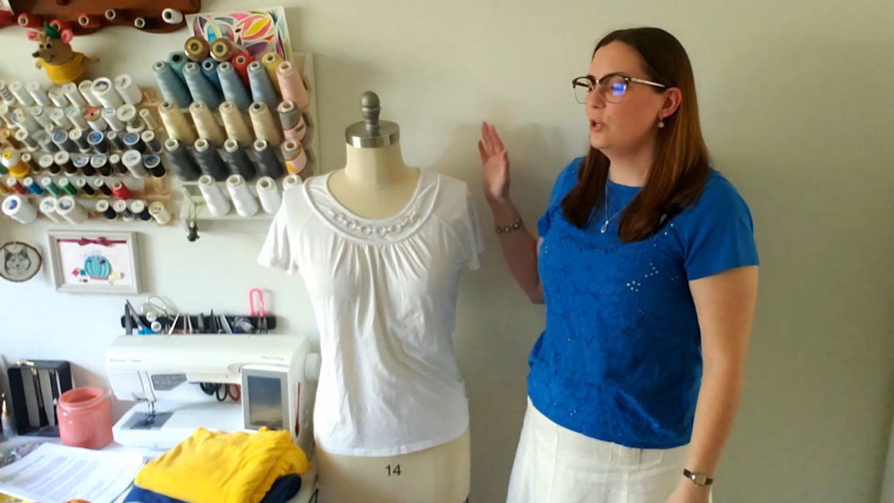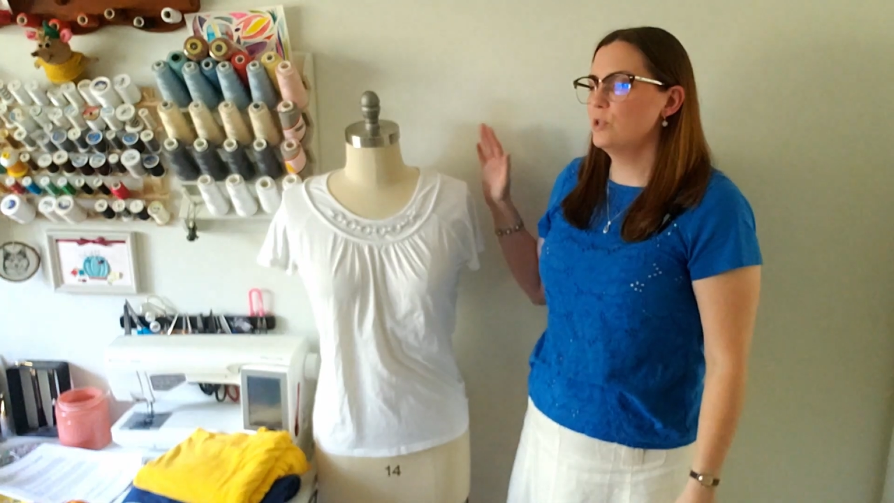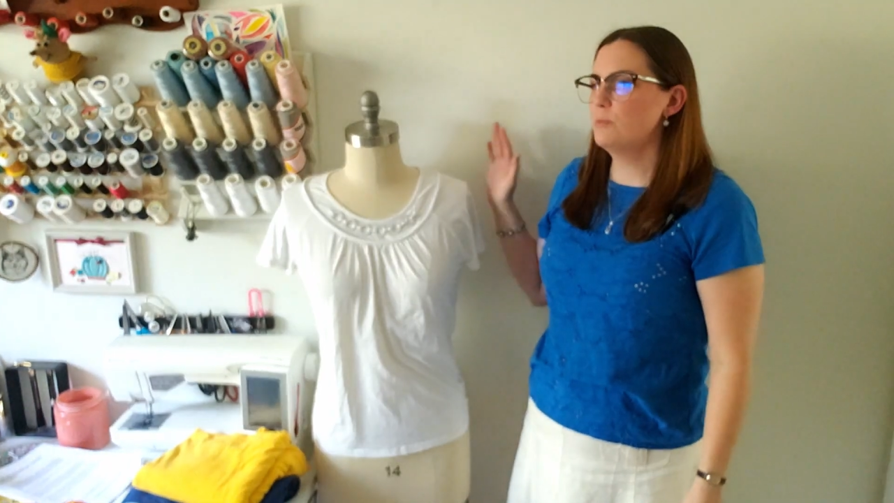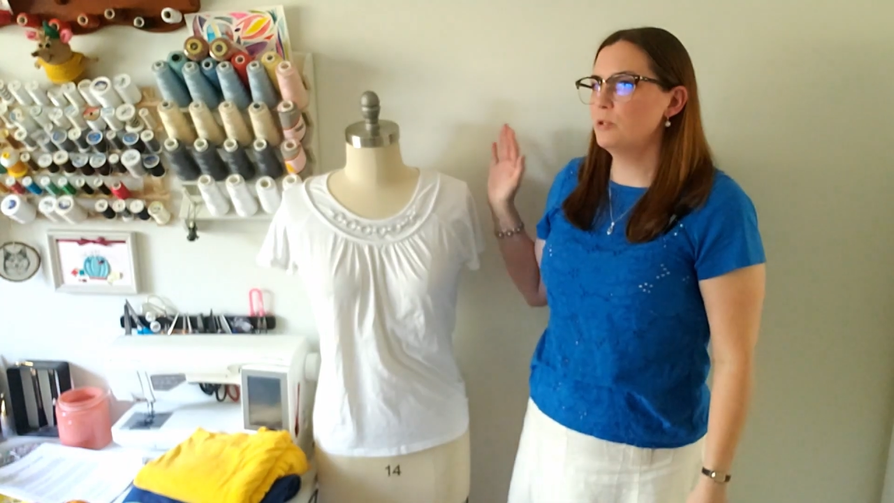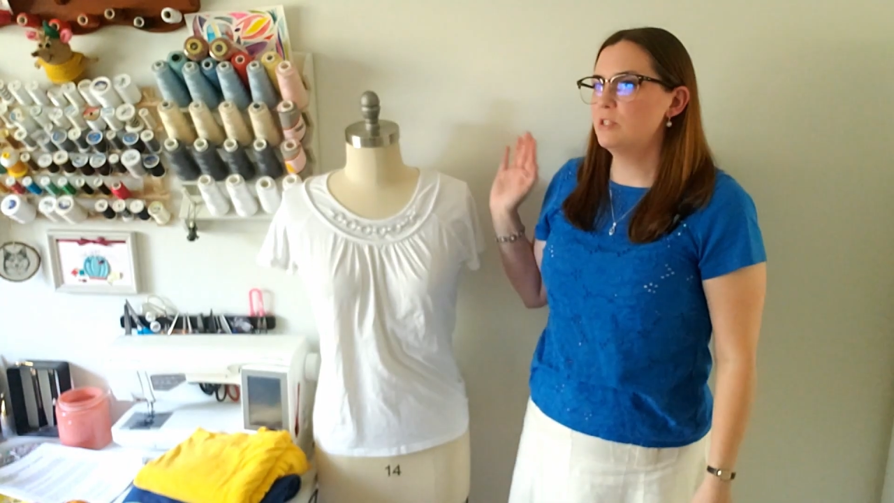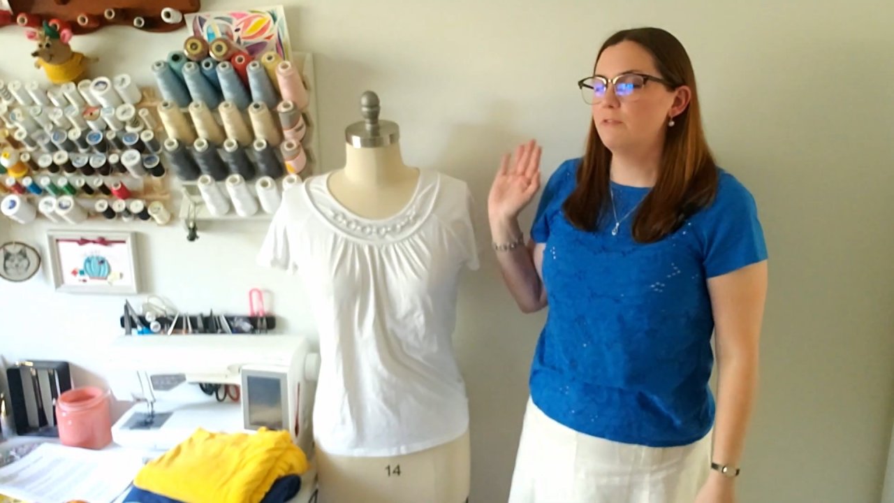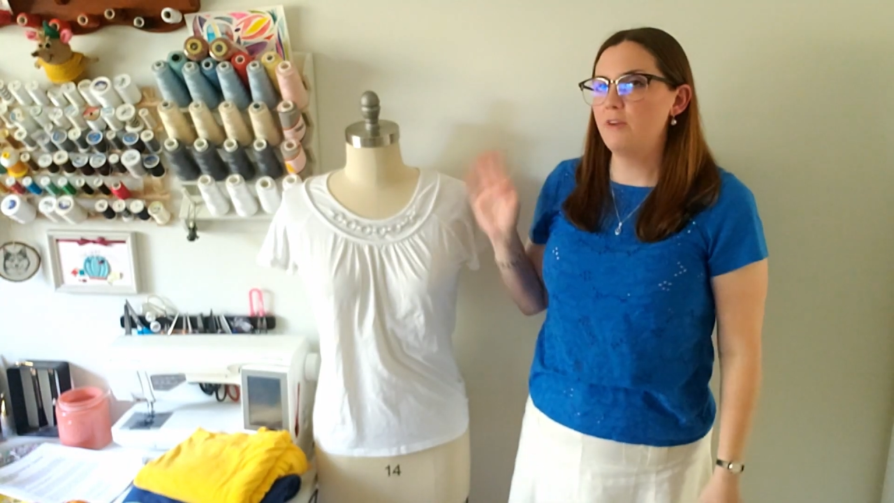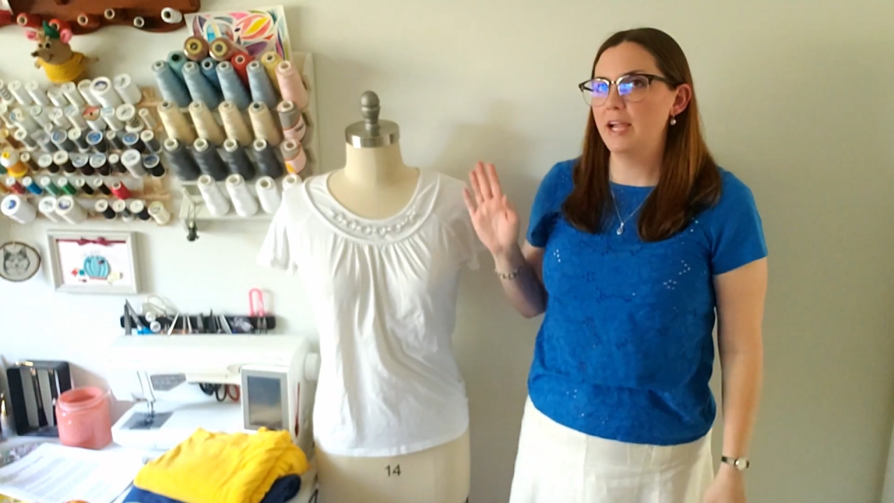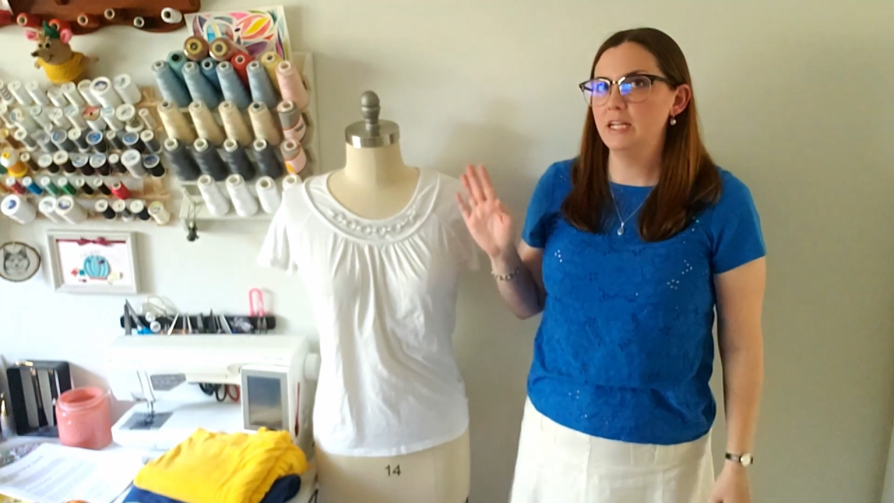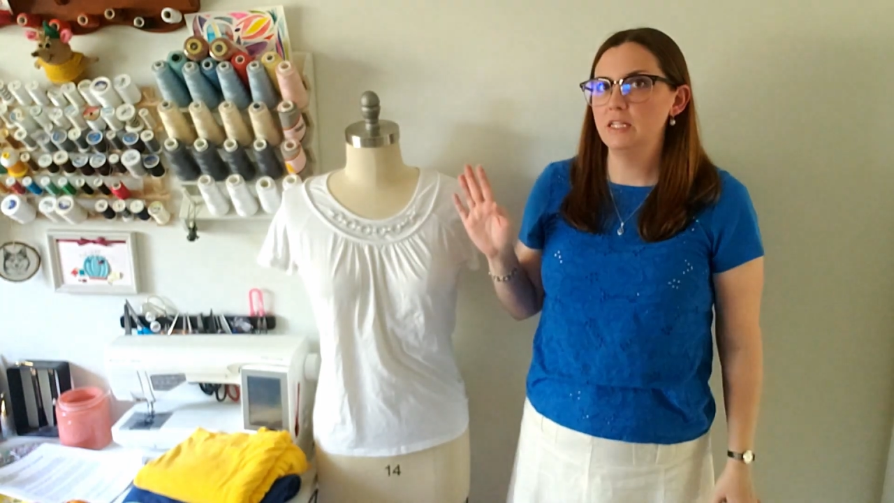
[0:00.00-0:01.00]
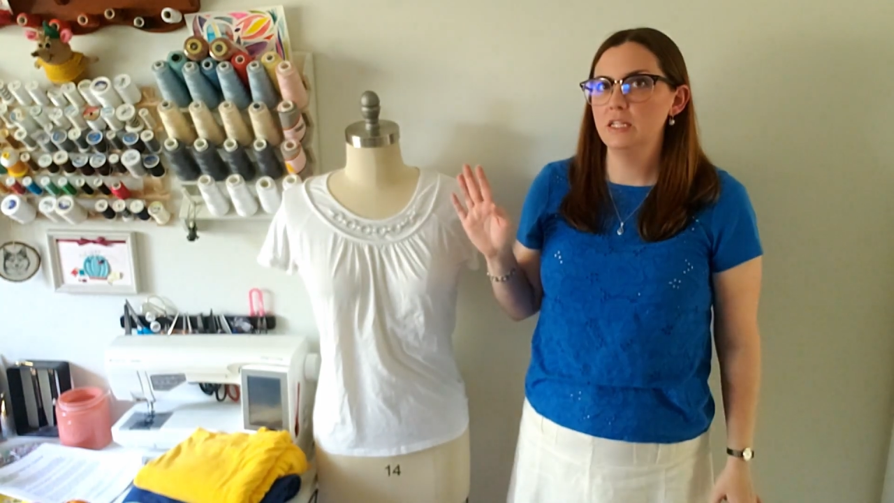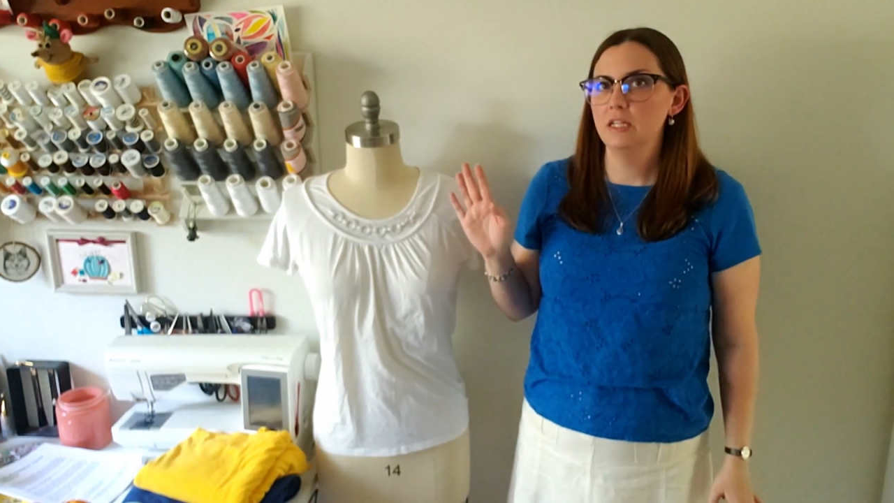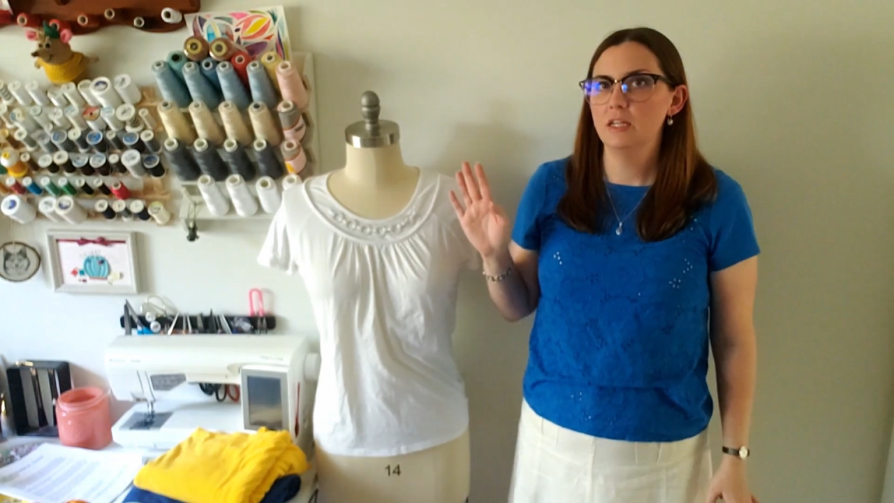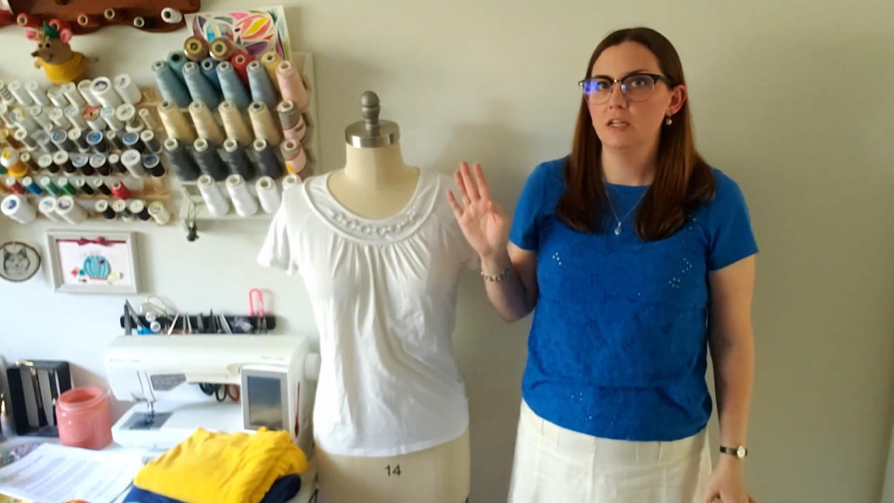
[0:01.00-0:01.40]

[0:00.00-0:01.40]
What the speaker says: you're supposed to find